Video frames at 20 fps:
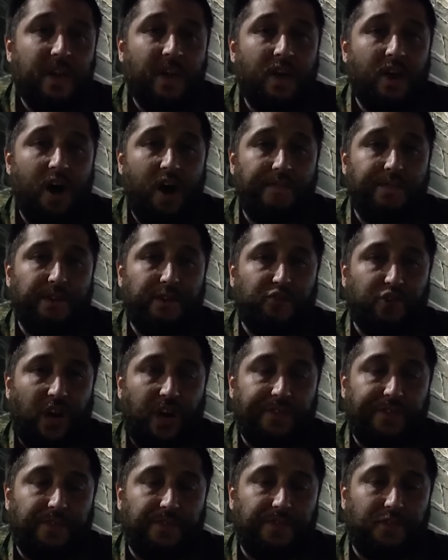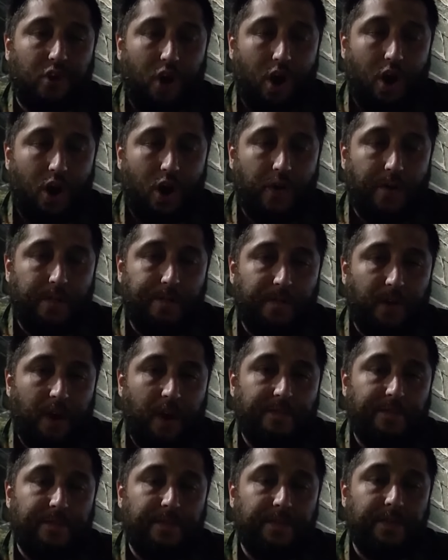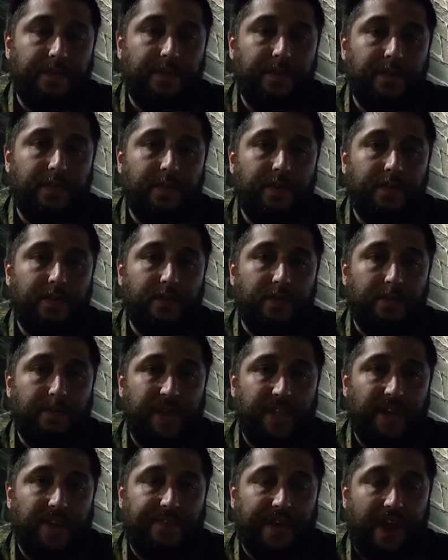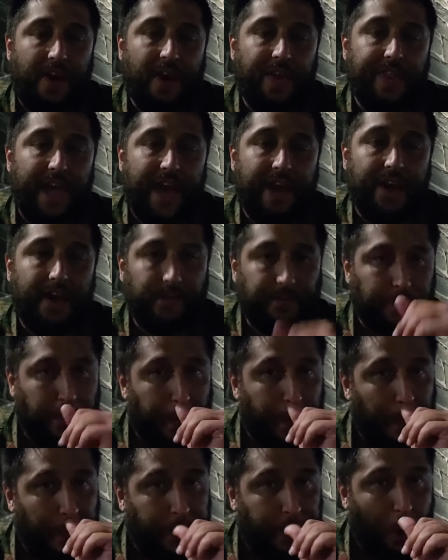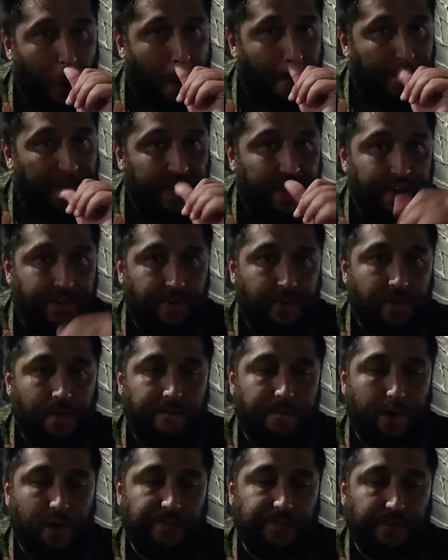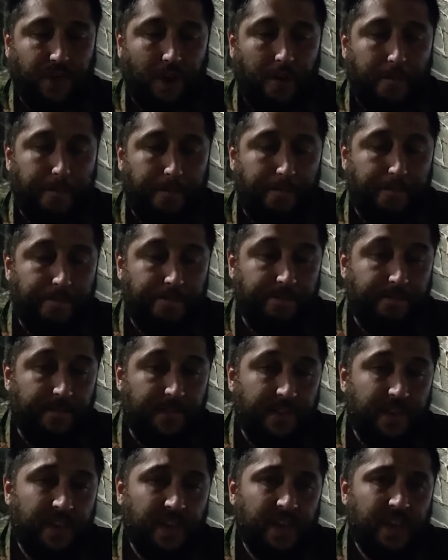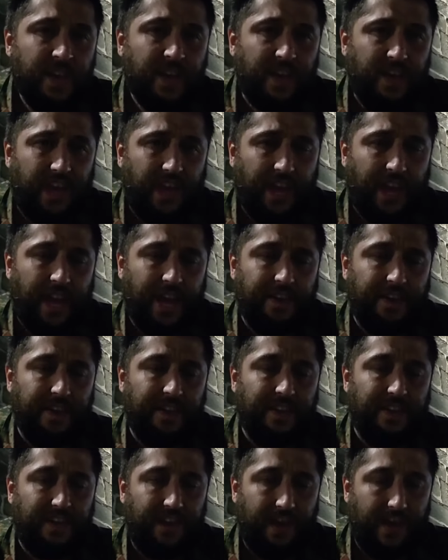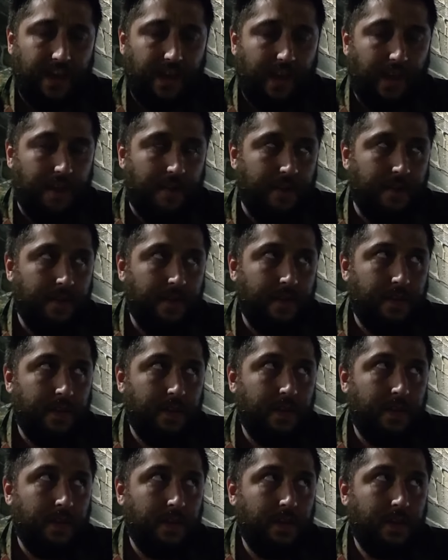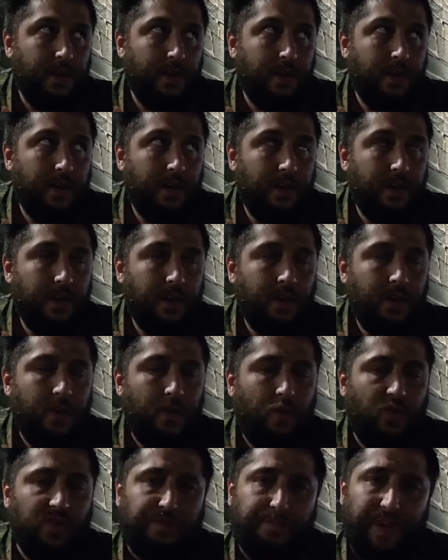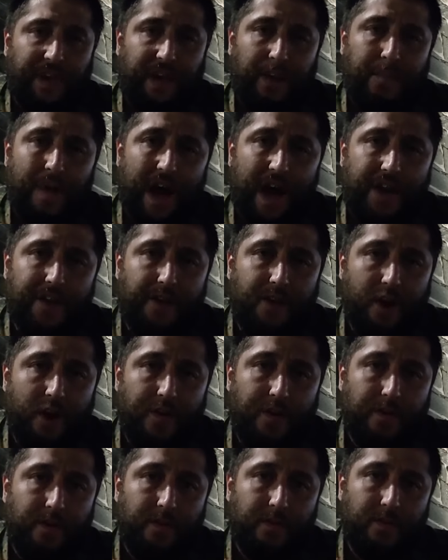of the Justice Code of the military that is uniform and universal. And he was being monitored